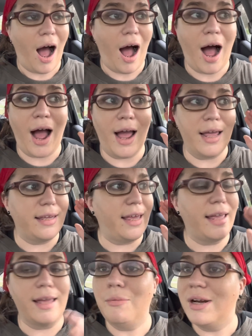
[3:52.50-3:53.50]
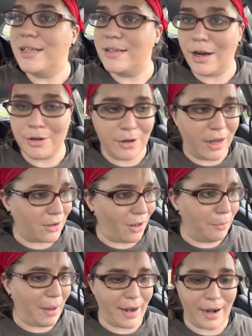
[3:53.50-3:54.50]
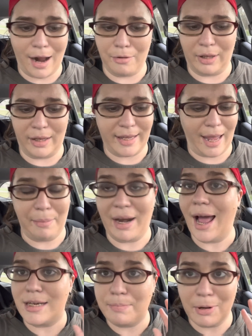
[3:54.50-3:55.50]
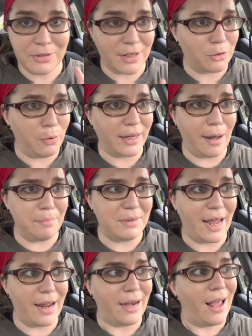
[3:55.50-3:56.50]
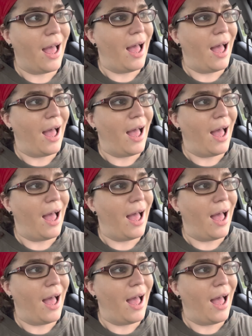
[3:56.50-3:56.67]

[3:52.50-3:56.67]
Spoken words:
I can't wait to tell you guys all about it. I really can't, but I had to post this quick update.